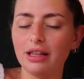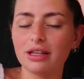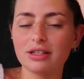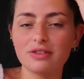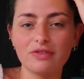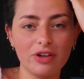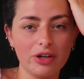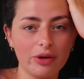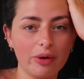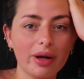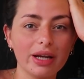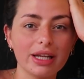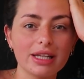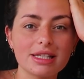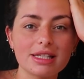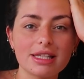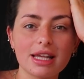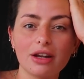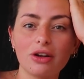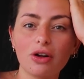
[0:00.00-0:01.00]
there's a video I need
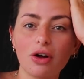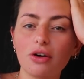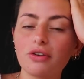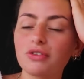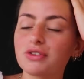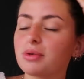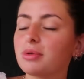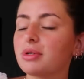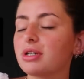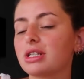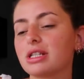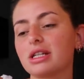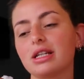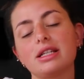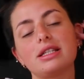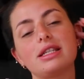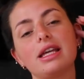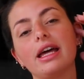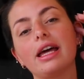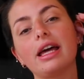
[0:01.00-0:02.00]
to send off, so we're just
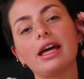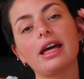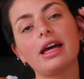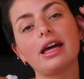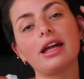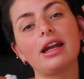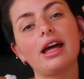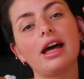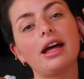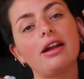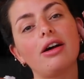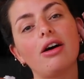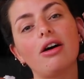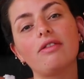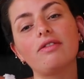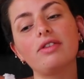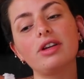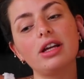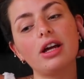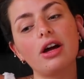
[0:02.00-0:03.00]
going to sit here and edit
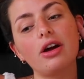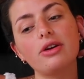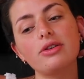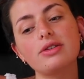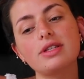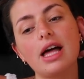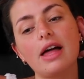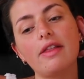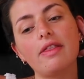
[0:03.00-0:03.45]
our videos,